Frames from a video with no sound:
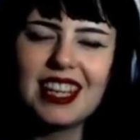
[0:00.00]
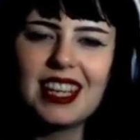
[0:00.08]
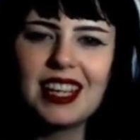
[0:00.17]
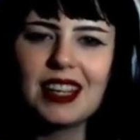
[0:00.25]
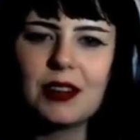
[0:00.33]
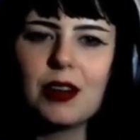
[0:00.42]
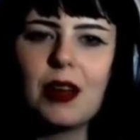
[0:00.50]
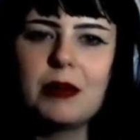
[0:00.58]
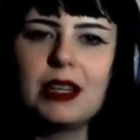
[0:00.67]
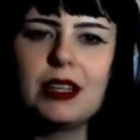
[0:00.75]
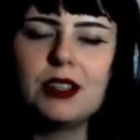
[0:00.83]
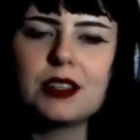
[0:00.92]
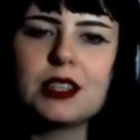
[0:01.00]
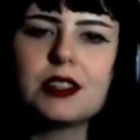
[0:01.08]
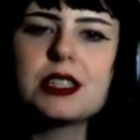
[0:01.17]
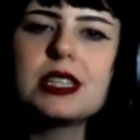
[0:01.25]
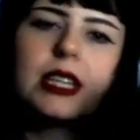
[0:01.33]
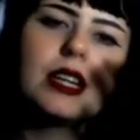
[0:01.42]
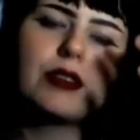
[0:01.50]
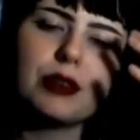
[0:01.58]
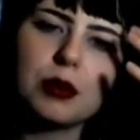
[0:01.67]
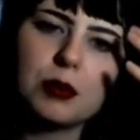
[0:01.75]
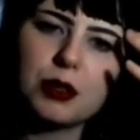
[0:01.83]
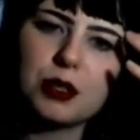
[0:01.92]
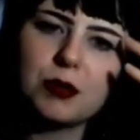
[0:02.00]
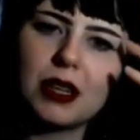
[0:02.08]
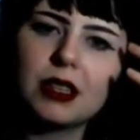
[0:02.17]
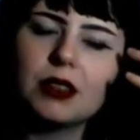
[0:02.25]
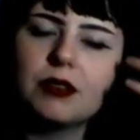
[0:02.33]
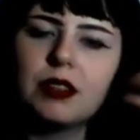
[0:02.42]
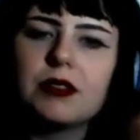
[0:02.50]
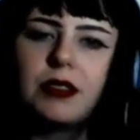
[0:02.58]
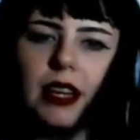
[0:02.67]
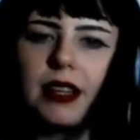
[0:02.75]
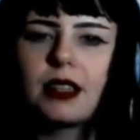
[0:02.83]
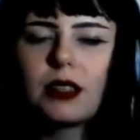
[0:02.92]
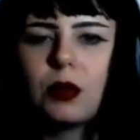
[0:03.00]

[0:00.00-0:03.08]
Well, I mean, you're seeing it from the perspective of like